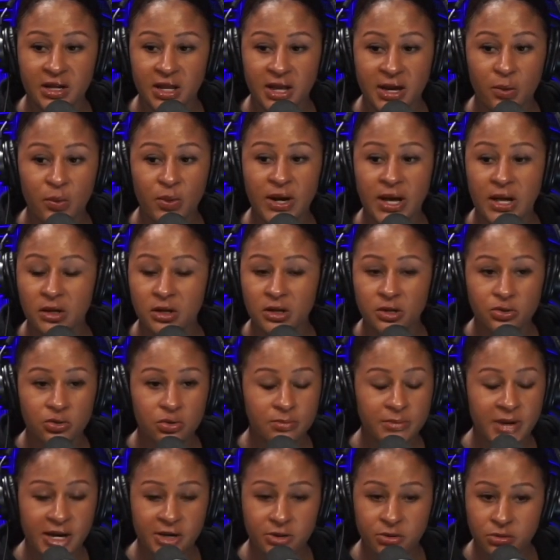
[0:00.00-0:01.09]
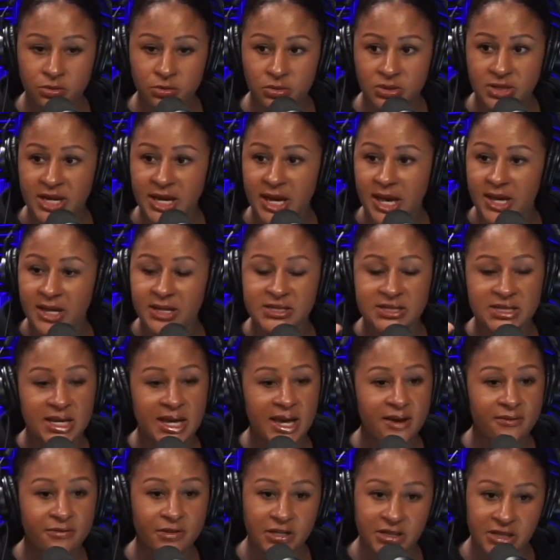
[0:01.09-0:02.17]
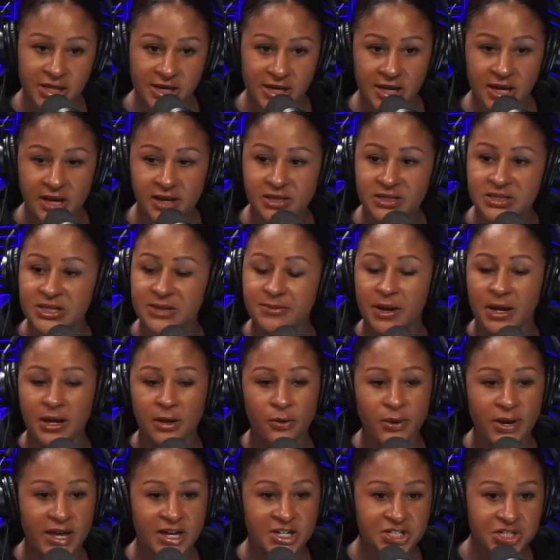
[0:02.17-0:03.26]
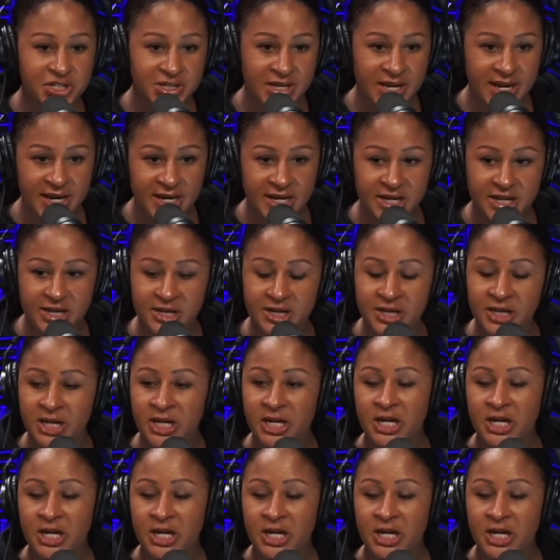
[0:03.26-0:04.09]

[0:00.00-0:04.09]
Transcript: Like when I look through my Google data, I can see everything. I can see my location data.